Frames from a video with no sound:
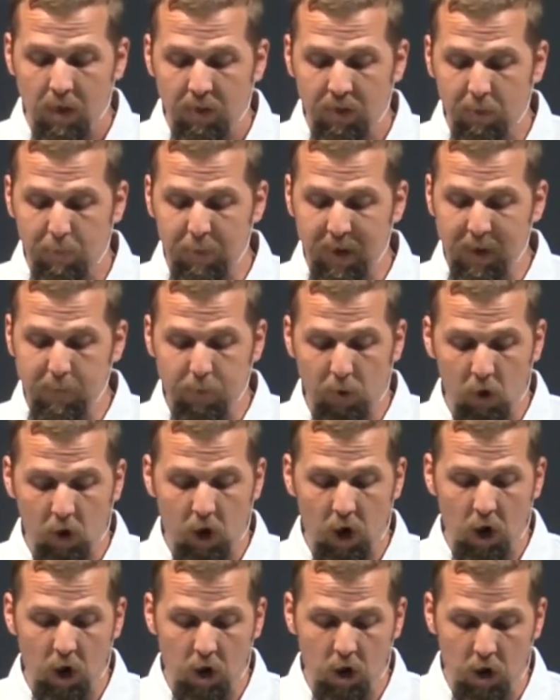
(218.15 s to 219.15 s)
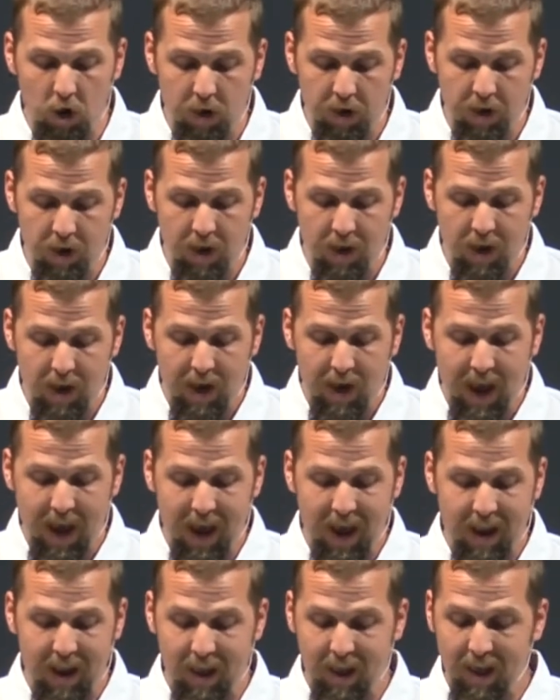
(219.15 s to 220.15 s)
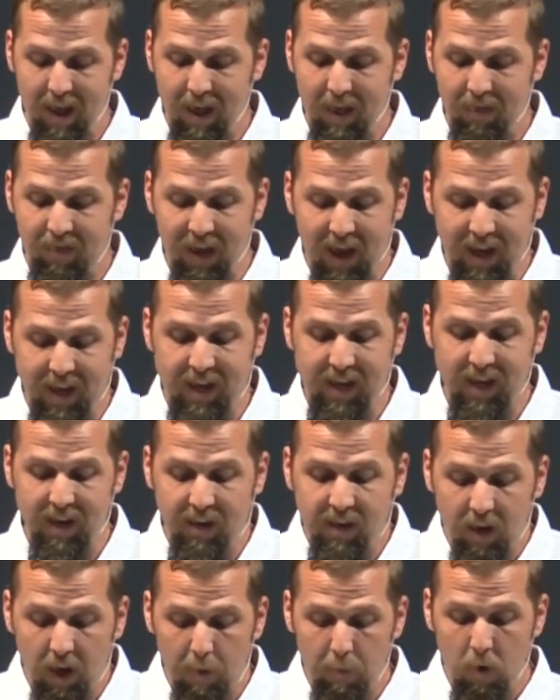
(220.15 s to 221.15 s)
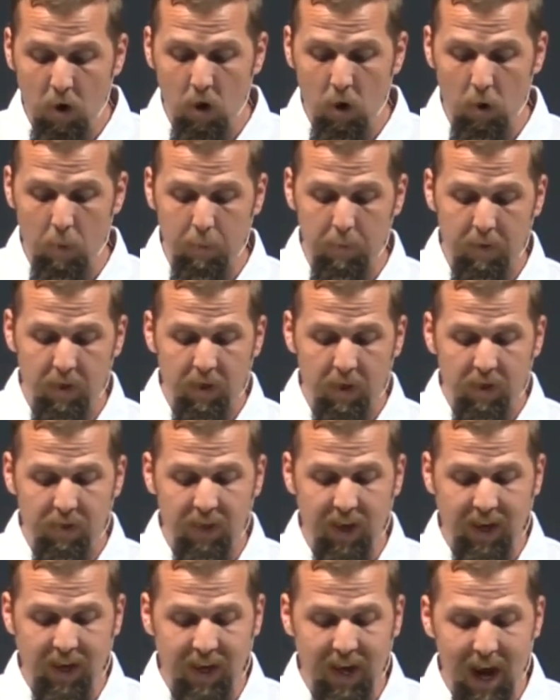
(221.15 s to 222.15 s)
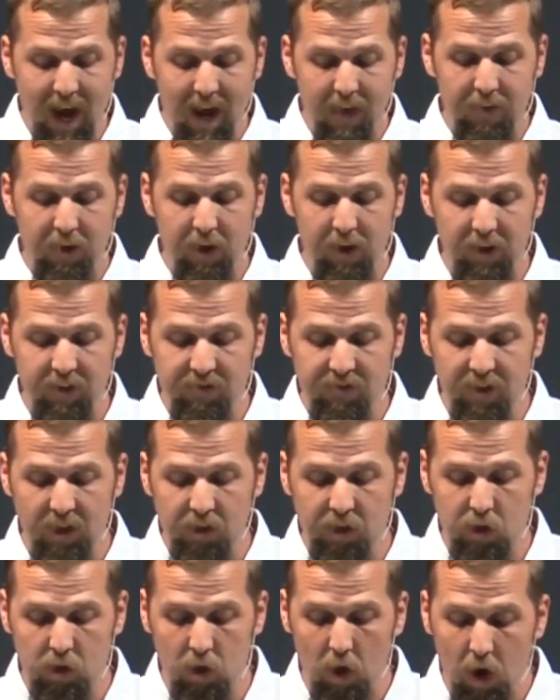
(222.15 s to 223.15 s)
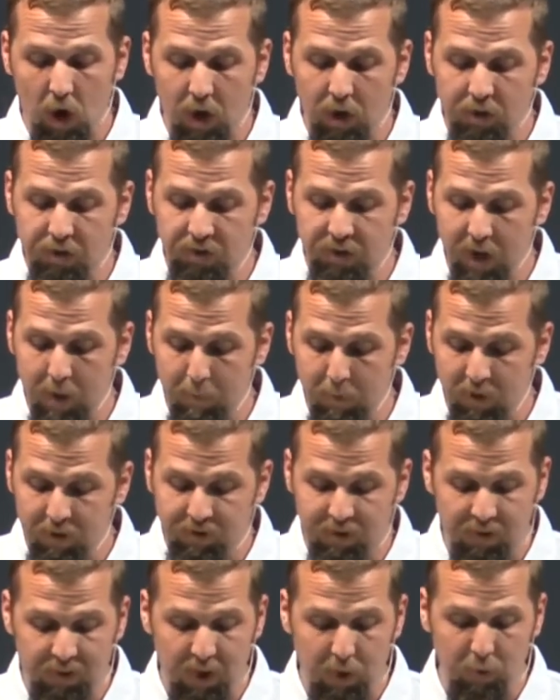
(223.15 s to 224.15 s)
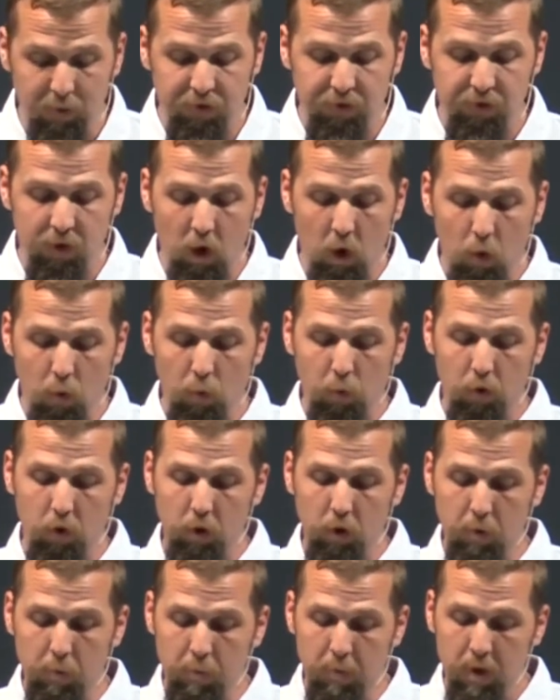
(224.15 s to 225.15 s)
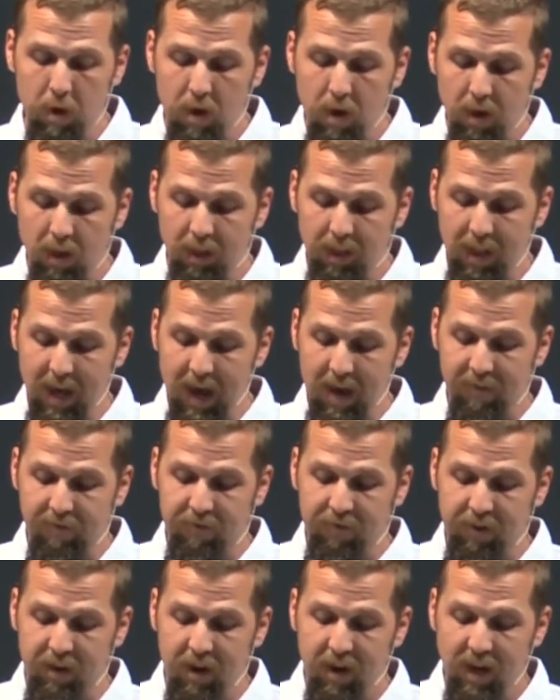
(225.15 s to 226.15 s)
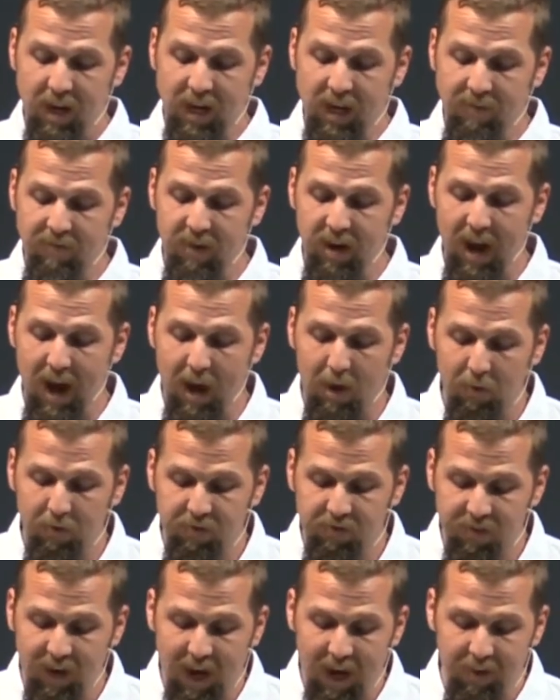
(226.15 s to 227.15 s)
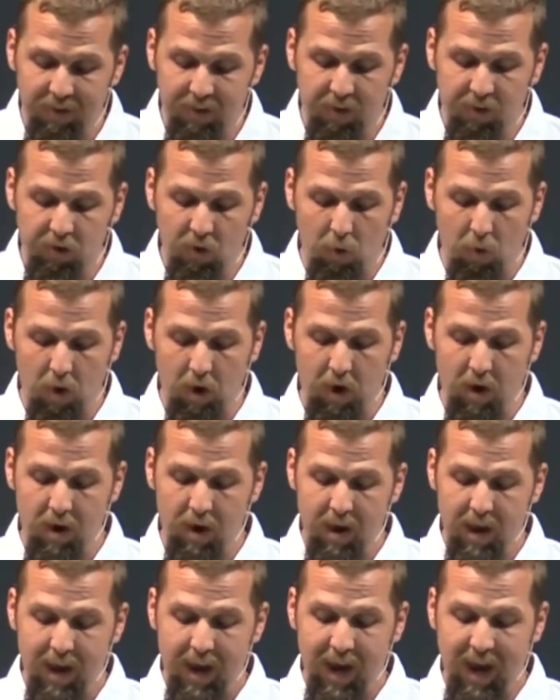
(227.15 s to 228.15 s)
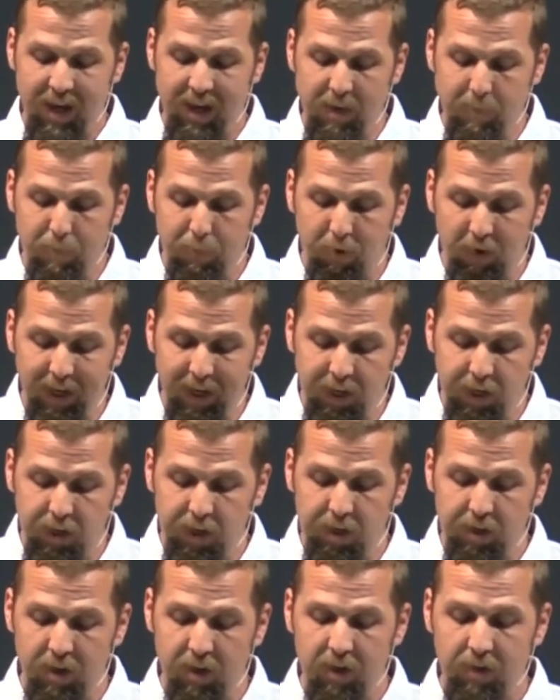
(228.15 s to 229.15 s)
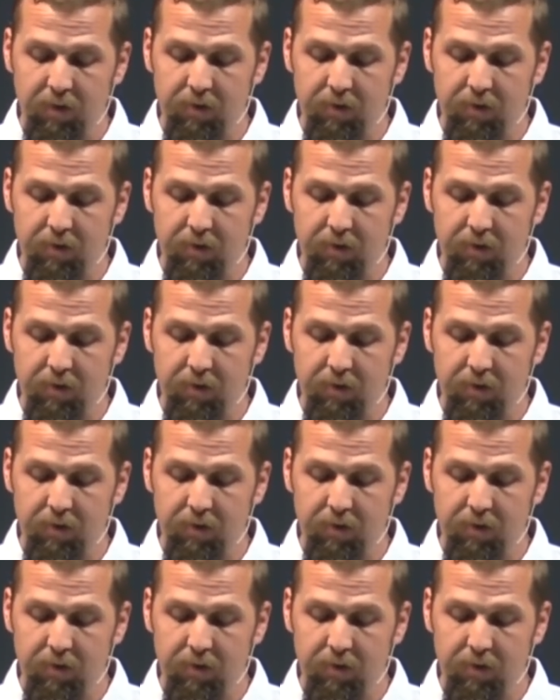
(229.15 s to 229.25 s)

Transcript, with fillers: the people heard eh, that he had come home they gathered in such large numbers that there was no room left, even outside the door, and he preached